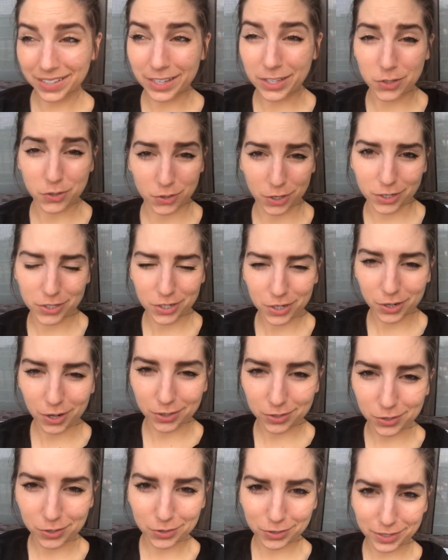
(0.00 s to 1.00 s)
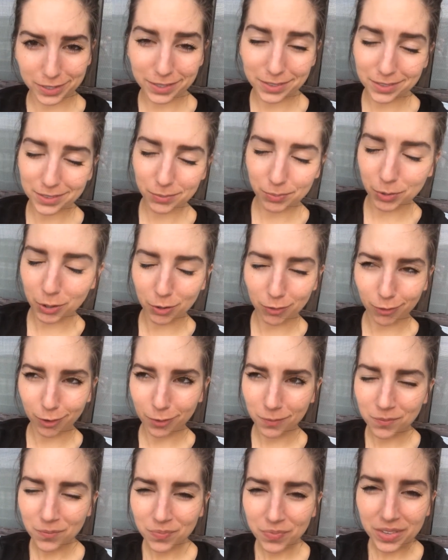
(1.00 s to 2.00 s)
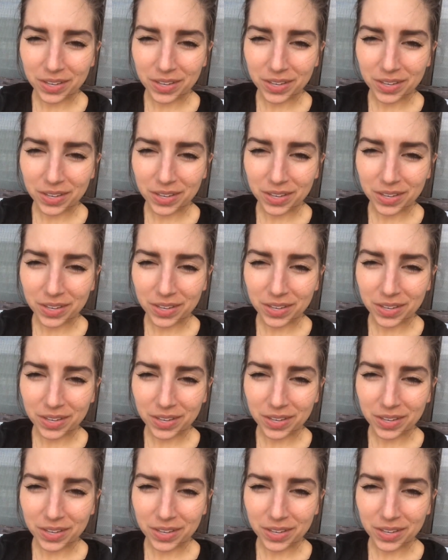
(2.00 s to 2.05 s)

Construction across the street. It's beautiful.